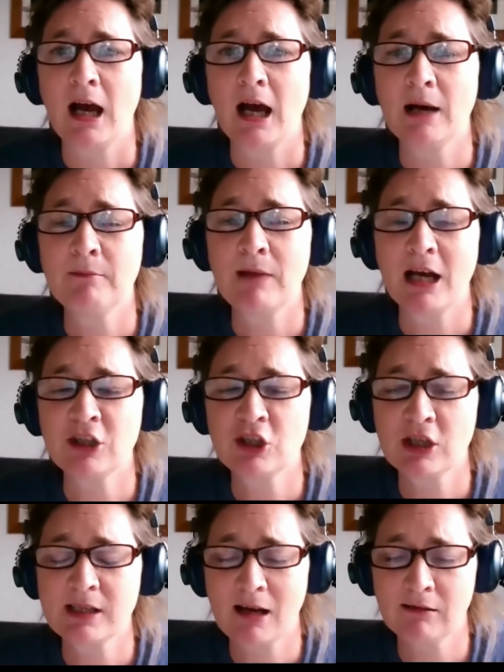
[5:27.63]
Um, and
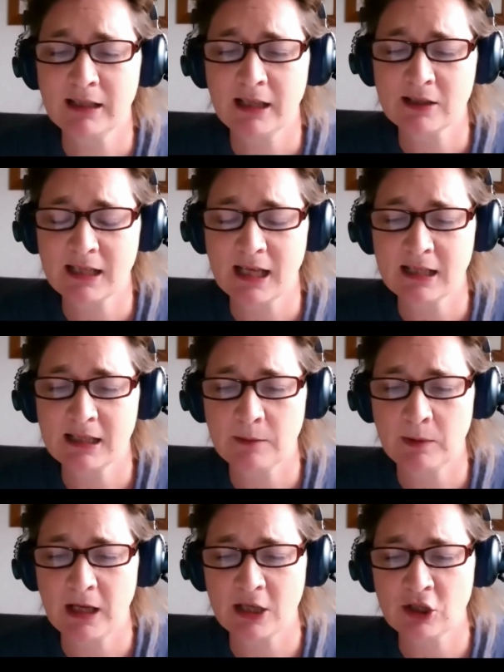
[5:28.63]
she's currently undertaking a
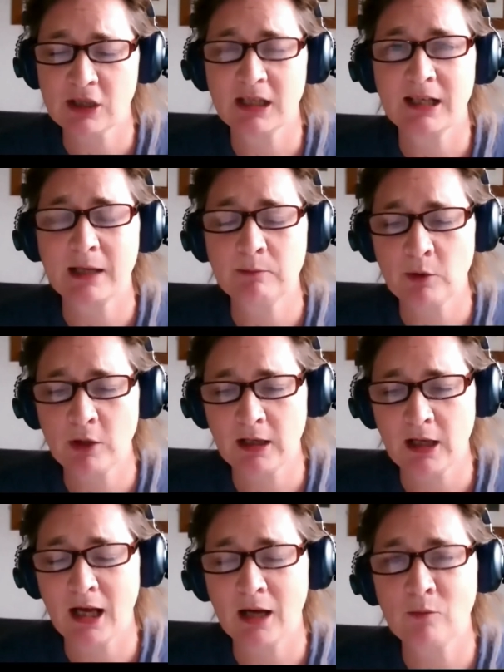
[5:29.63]
PhD in
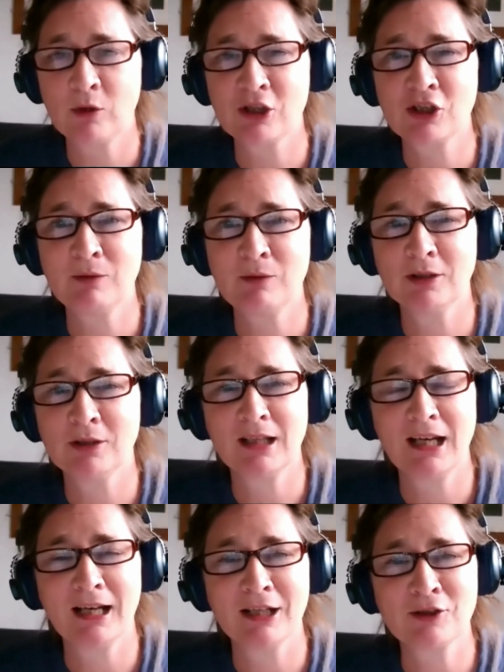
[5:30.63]
Edinburgh, uh, which she
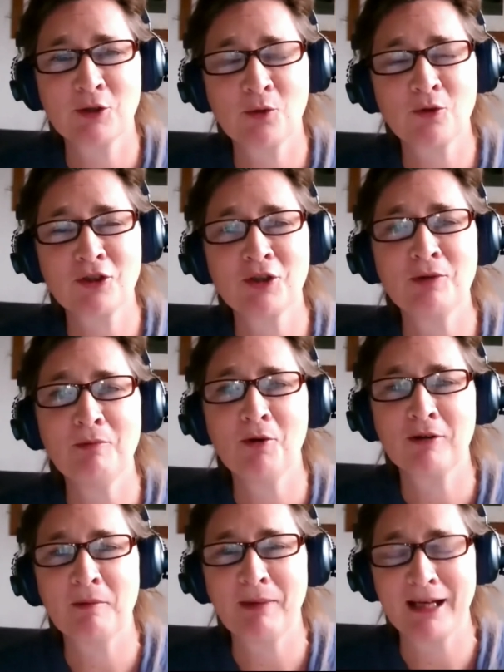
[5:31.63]
will uh, talk to you
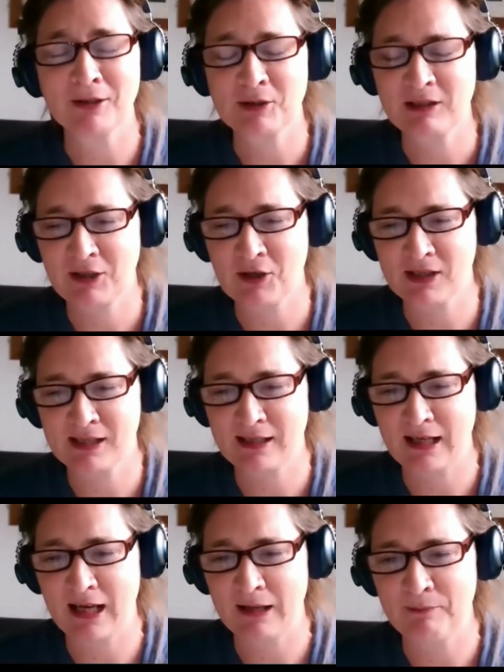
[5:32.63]
more about
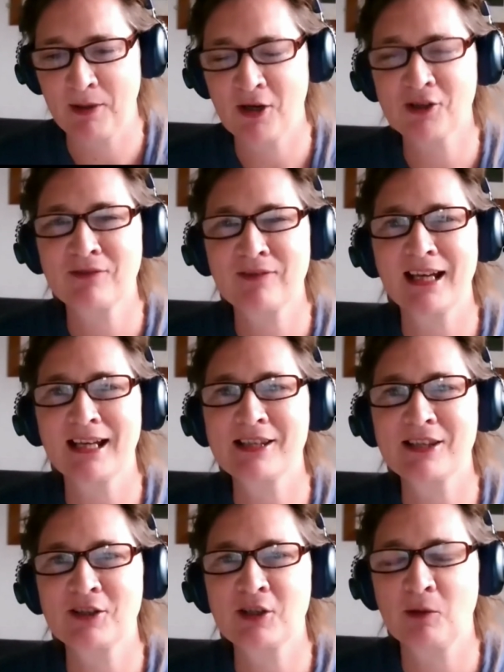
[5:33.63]
because uh, part of that
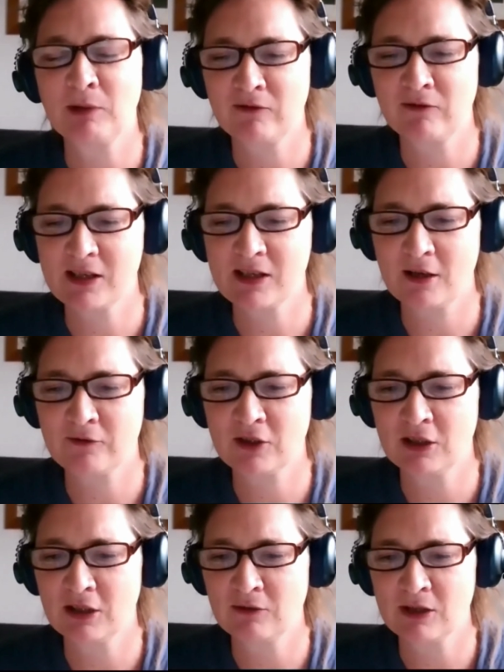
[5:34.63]
is the topic for this
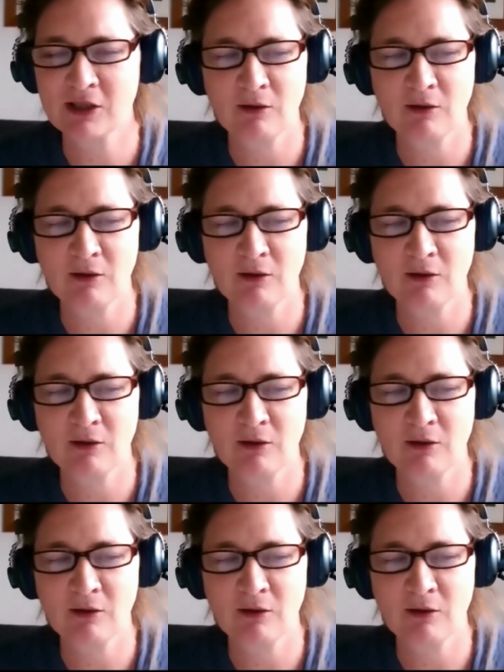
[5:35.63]
afternoon.